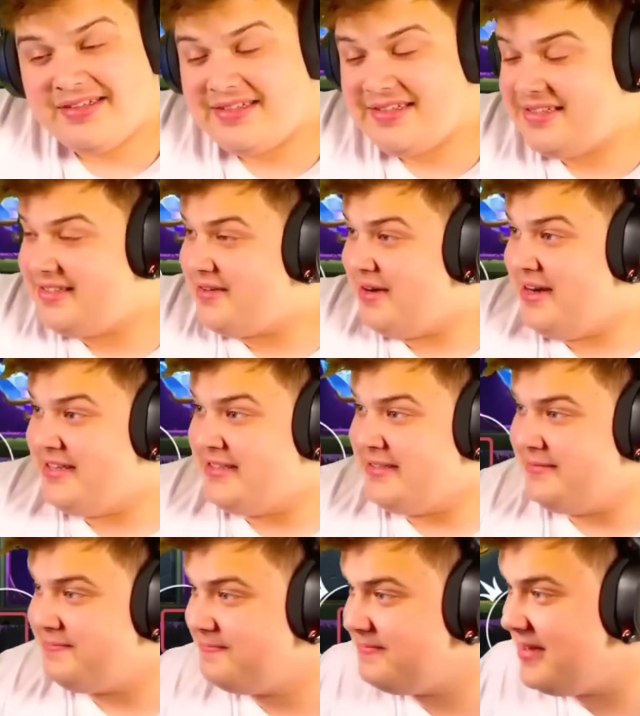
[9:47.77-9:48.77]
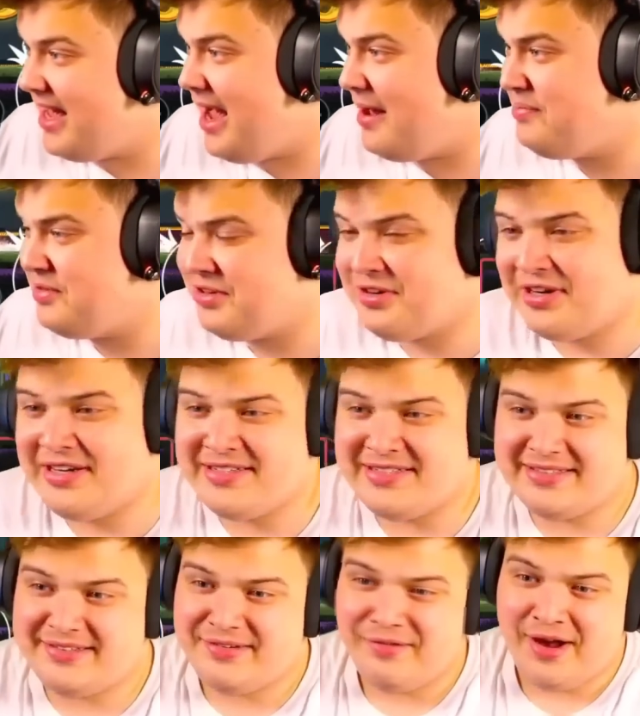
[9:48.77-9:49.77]
It's crazy. Absolutely crazy.
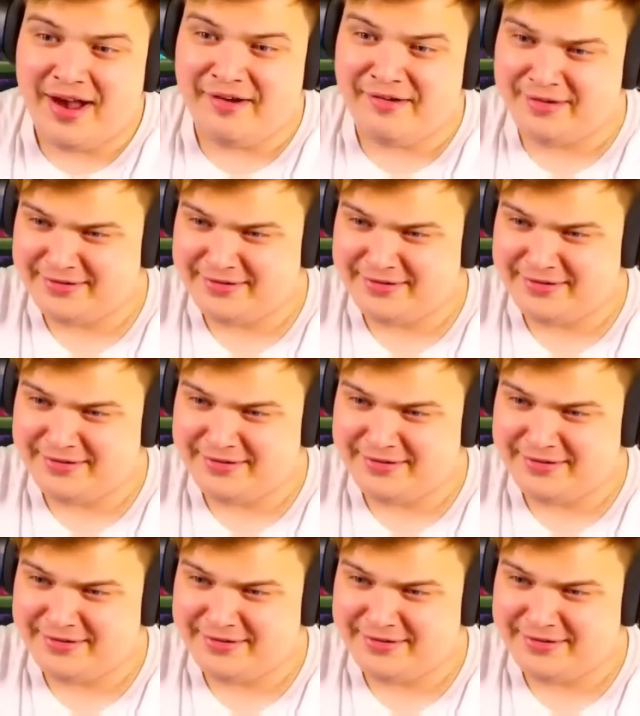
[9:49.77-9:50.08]
Wow.